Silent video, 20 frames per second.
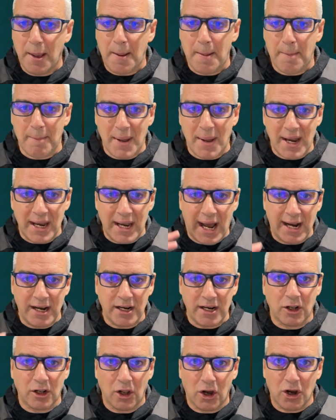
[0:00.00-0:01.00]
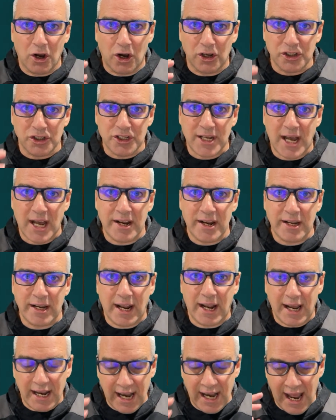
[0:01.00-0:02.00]
meant 9 o'clock on Saturday
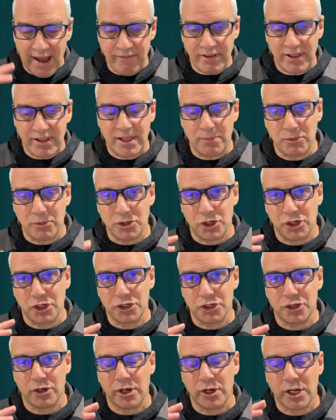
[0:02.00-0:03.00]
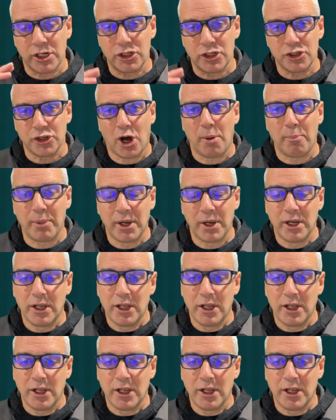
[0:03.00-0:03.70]
night, everything was going to suddenly stop.